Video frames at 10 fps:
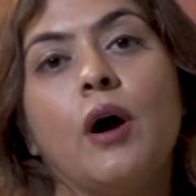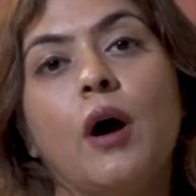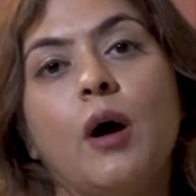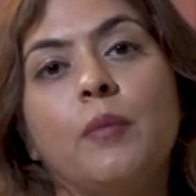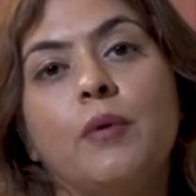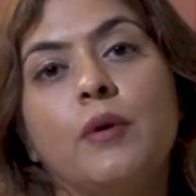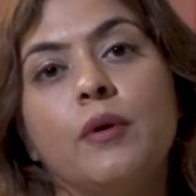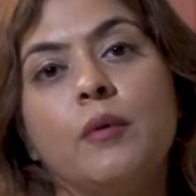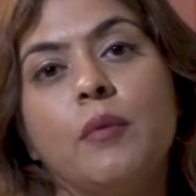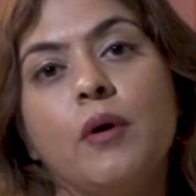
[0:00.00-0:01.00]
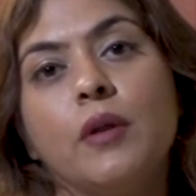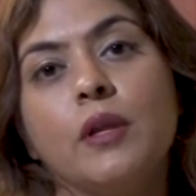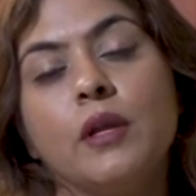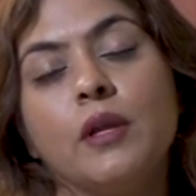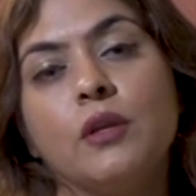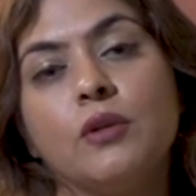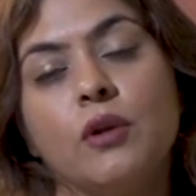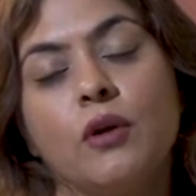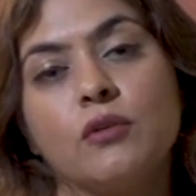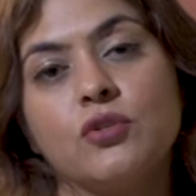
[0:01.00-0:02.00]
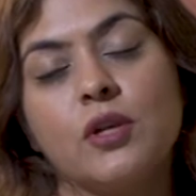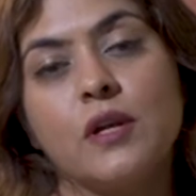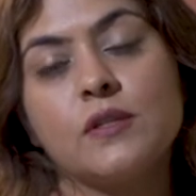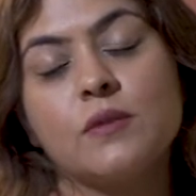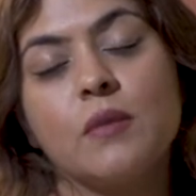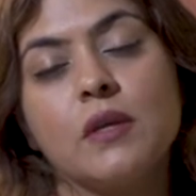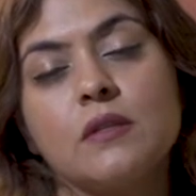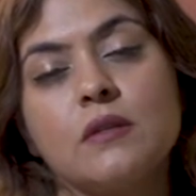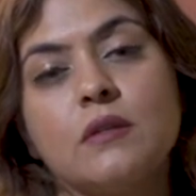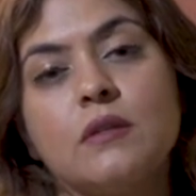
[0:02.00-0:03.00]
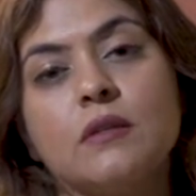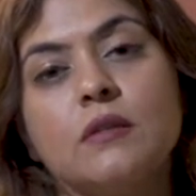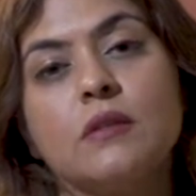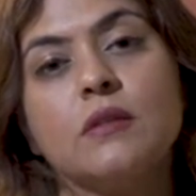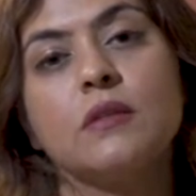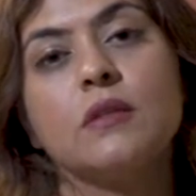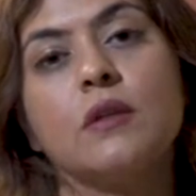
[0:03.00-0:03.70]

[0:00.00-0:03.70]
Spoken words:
upper body, to your chest muscles,